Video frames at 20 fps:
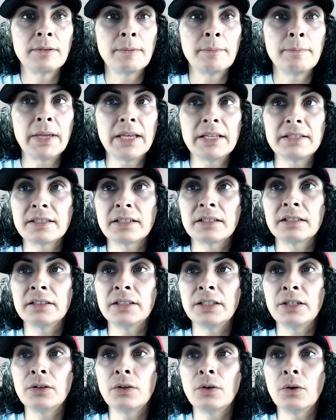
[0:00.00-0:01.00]

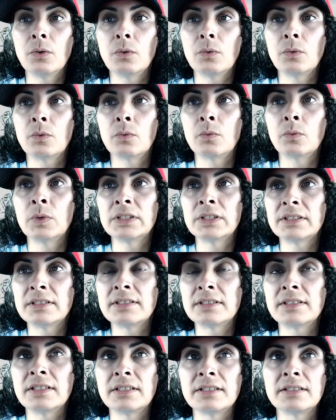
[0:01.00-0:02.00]
Basically, what
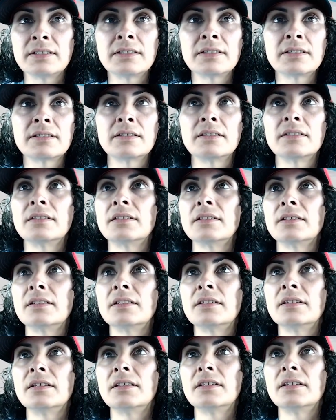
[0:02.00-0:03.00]
this is
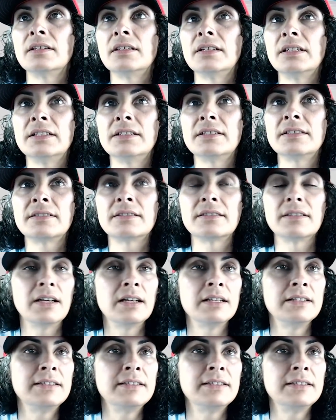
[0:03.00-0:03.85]
a